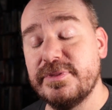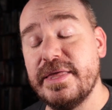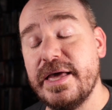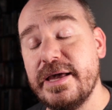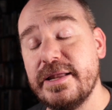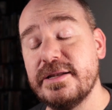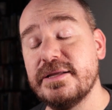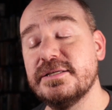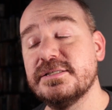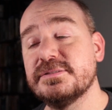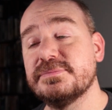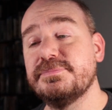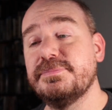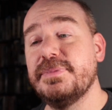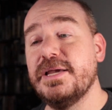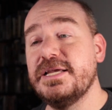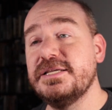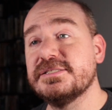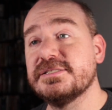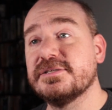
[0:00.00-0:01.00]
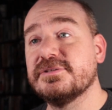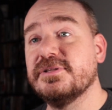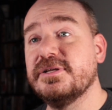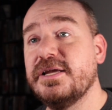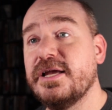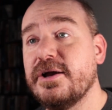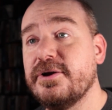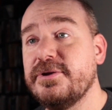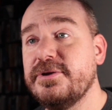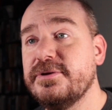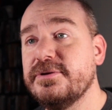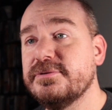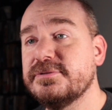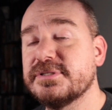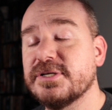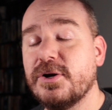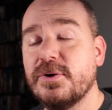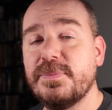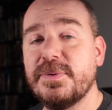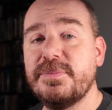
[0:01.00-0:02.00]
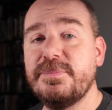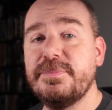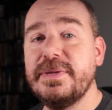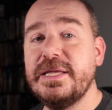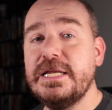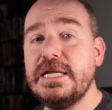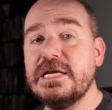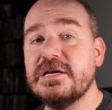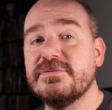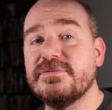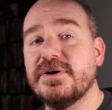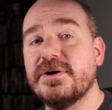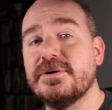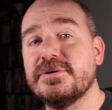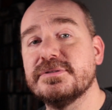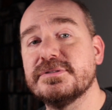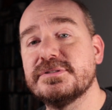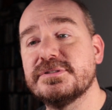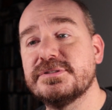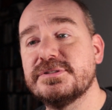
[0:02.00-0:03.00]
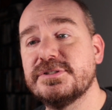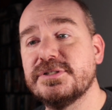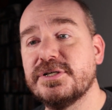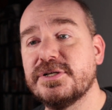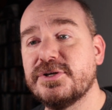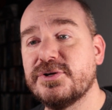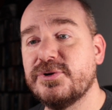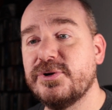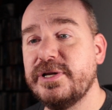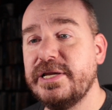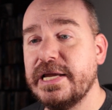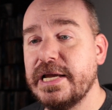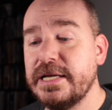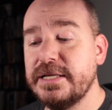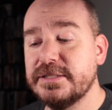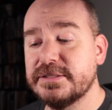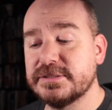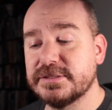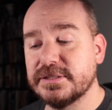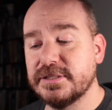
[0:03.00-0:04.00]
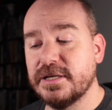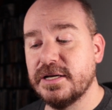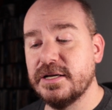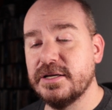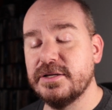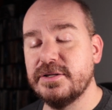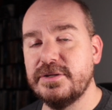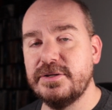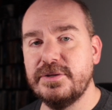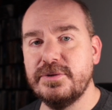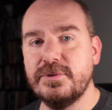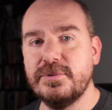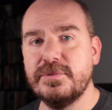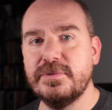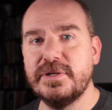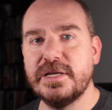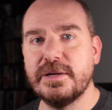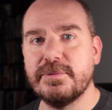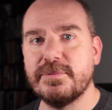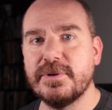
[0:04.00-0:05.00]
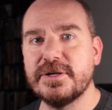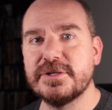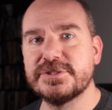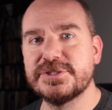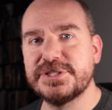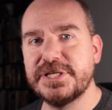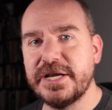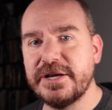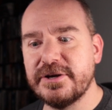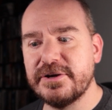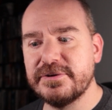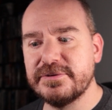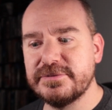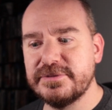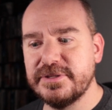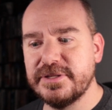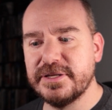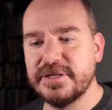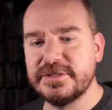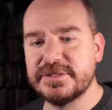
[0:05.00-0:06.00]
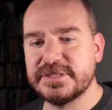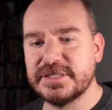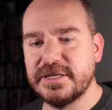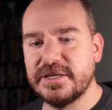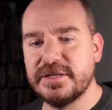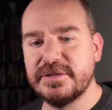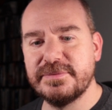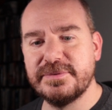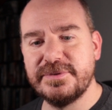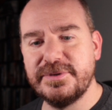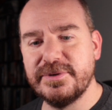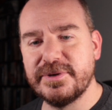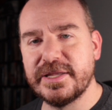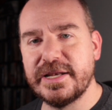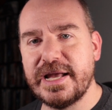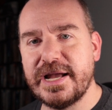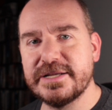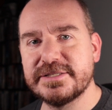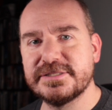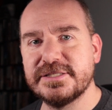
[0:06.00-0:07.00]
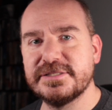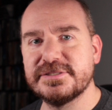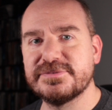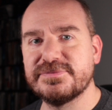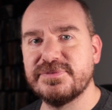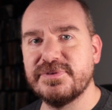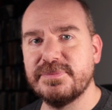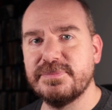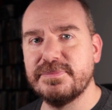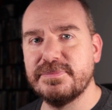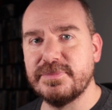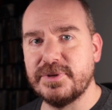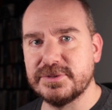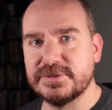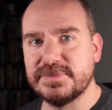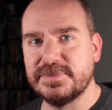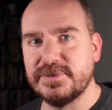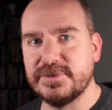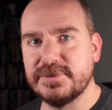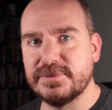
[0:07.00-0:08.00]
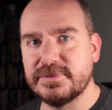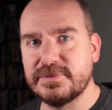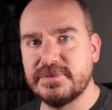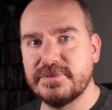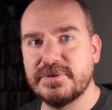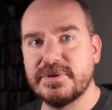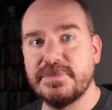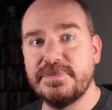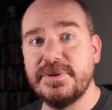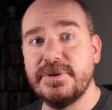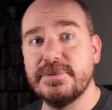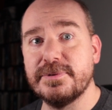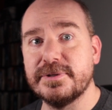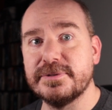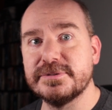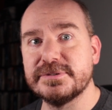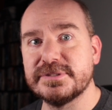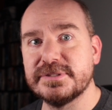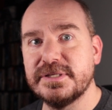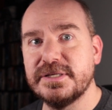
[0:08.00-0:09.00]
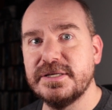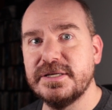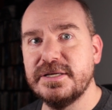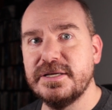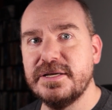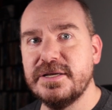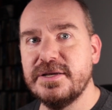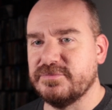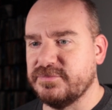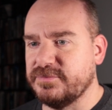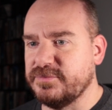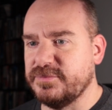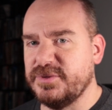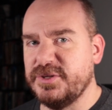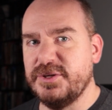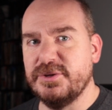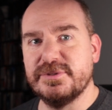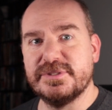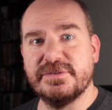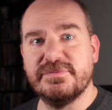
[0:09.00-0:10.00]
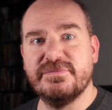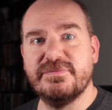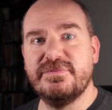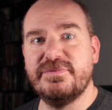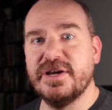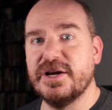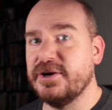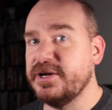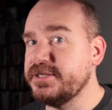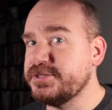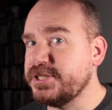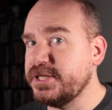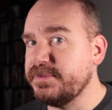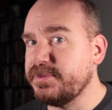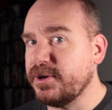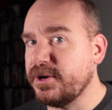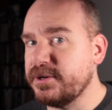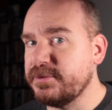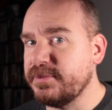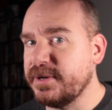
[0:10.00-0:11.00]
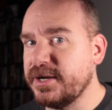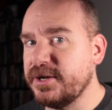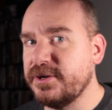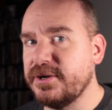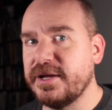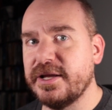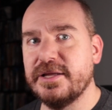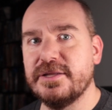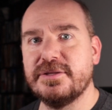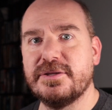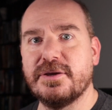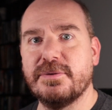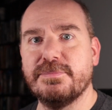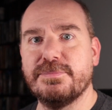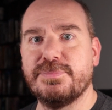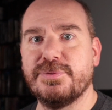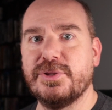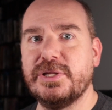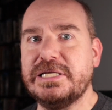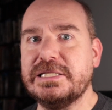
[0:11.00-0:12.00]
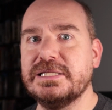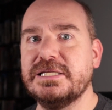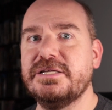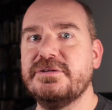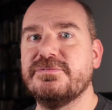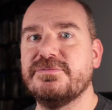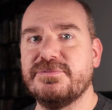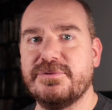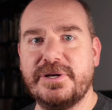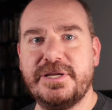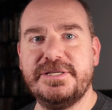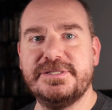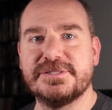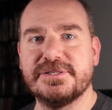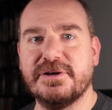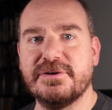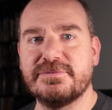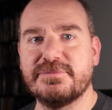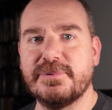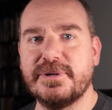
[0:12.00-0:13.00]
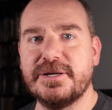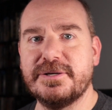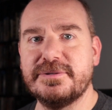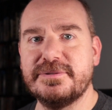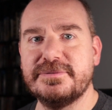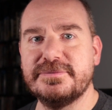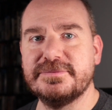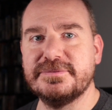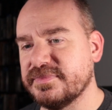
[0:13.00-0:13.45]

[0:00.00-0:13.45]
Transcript: that is basically how you use Open Media Vault to create a new network share that uh, you can access from multiple computers using very cheap hardware and completely free software.